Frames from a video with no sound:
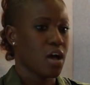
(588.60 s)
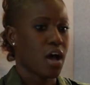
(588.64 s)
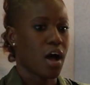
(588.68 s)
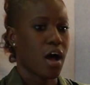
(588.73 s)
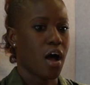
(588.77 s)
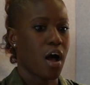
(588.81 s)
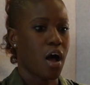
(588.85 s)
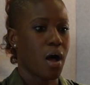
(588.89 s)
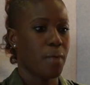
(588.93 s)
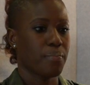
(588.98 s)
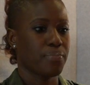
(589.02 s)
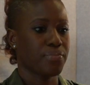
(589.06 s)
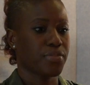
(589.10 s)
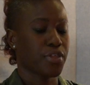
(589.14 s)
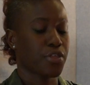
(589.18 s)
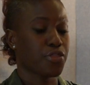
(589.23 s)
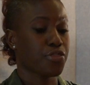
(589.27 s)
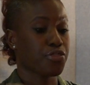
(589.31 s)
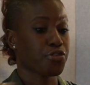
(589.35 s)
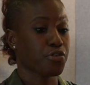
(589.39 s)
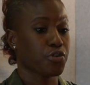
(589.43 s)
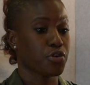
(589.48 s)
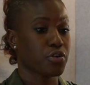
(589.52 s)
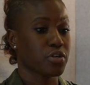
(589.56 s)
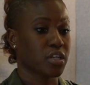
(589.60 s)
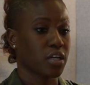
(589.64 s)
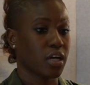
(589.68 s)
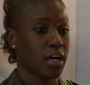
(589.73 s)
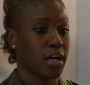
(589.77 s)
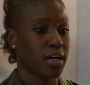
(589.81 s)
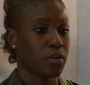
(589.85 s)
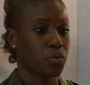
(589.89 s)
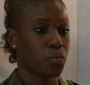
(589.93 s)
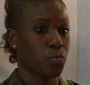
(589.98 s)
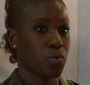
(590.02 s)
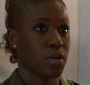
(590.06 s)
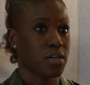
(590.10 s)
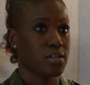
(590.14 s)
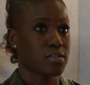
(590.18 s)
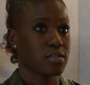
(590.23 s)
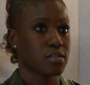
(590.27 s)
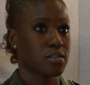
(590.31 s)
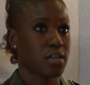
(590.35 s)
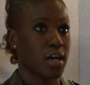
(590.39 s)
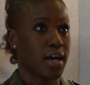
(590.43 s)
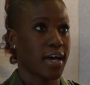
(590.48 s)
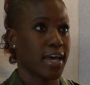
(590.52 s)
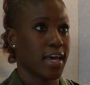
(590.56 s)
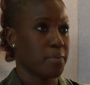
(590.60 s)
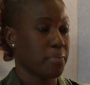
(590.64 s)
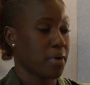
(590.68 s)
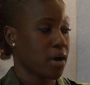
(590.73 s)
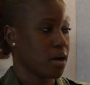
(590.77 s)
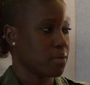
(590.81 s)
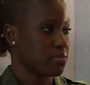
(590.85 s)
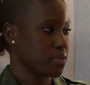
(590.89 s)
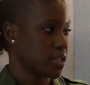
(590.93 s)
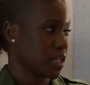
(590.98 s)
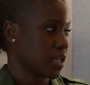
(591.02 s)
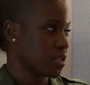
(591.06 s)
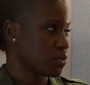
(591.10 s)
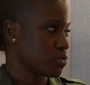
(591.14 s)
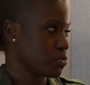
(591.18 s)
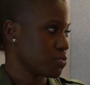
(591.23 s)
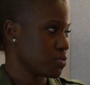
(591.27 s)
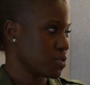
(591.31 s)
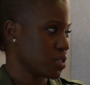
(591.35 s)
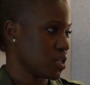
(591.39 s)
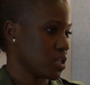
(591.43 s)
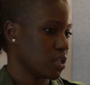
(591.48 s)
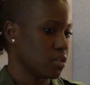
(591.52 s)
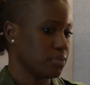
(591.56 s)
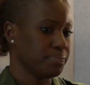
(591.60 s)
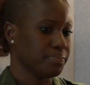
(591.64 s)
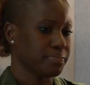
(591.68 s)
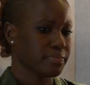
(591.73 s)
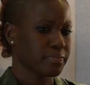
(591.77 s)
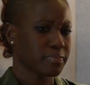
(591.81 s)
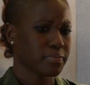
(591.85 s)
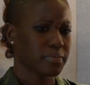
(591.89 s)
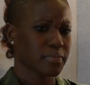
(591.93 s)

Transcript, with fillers: Um, the third cut was a hip hop dance routine.